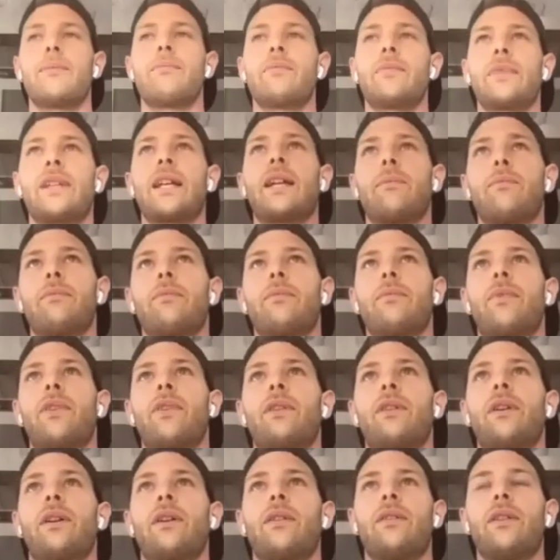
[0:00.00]
yeah
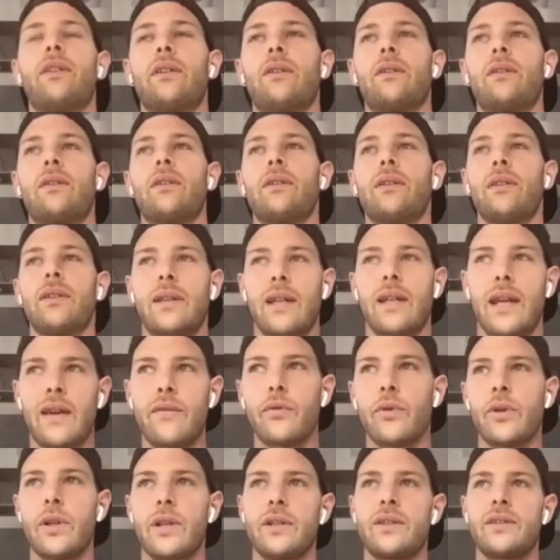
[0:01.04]
the,
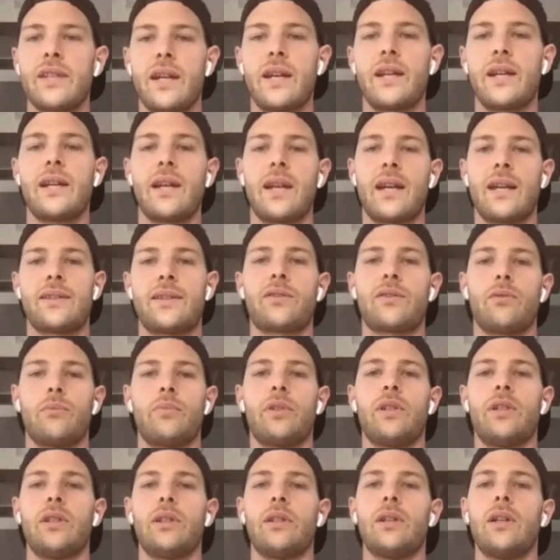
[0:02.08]
every day has to
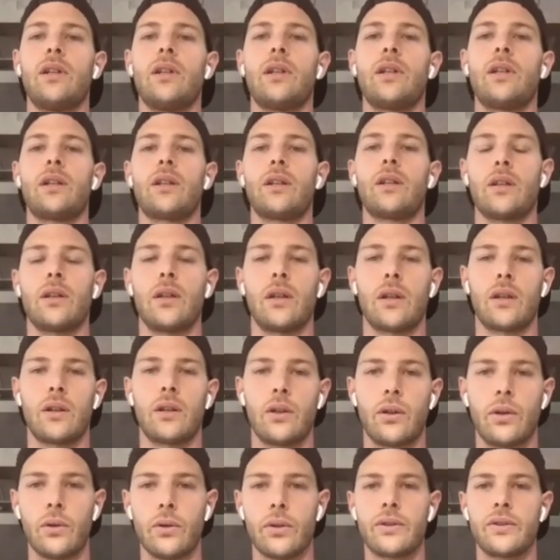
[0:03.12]
be a
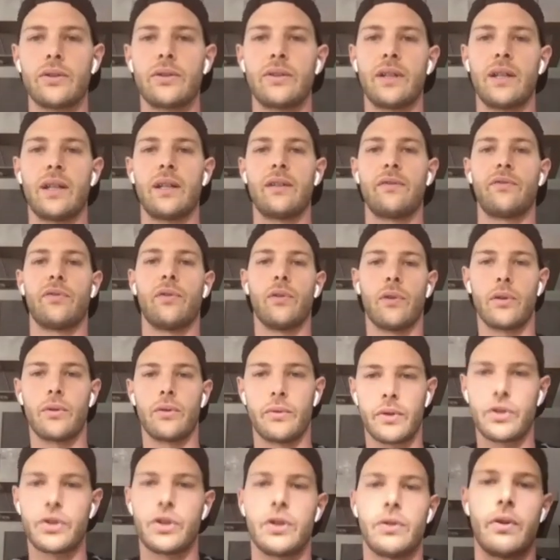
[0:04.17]
good day for
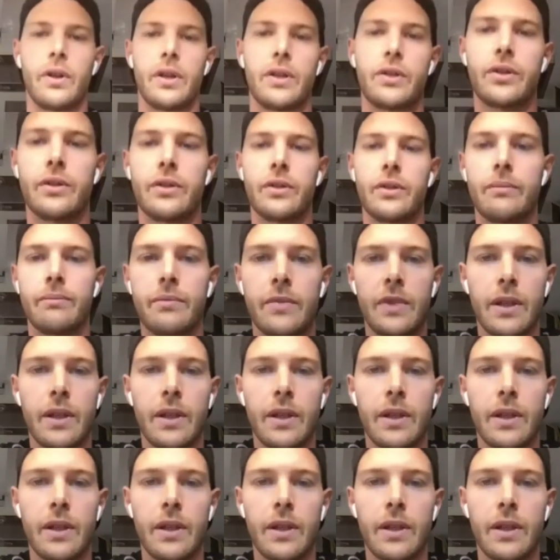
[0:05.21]
regeneration. Yeah.